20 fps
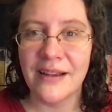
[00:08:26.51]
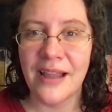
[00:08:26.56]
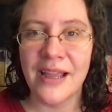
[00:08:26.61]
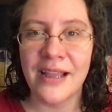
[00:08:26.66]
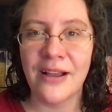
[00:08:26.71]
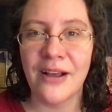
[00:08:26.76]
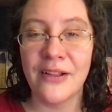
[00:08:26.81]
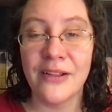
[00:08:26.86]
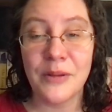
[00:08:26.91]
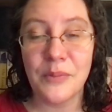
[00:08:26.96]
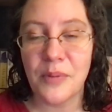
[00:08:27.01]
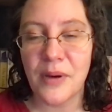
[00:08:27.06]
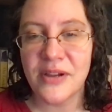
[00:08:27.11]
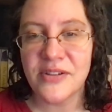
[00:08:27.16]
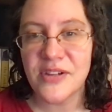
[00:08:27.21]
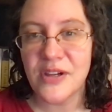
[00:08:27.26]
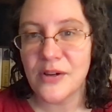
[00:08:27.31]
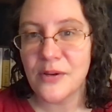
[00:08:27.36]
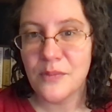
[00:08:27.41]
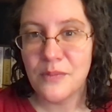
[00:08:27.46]
I call it
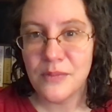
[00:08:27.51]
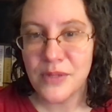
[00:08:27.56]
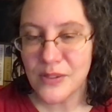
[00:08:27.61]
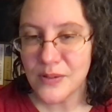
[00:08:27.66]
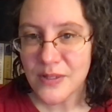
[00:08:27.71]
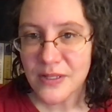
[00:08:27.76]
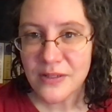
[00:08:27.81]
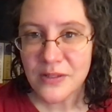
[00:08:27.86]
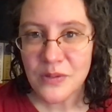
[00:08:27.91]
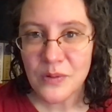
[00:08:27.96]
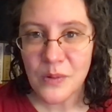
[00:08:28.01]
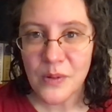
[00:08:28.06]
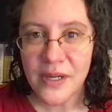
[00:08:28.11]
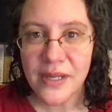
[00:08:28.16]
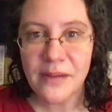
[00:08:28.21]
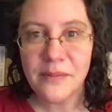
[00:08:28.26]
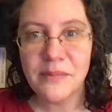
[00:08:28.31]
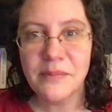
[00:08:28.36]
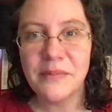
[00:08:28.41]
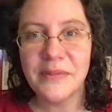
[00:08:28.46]
Project Music
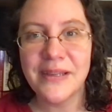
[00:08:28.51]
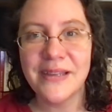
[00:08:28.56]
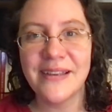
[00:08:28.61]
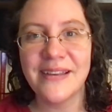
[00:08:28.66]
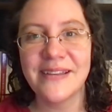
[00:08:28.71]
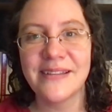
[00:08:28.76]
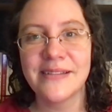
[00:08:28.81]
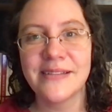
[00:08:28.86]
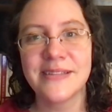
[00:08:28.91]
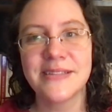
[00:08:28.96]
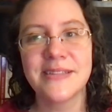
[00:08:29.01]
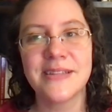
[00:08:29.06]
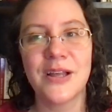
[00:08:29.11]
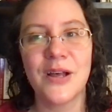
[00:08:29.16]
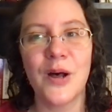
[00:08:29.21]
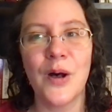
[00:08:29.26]
Story because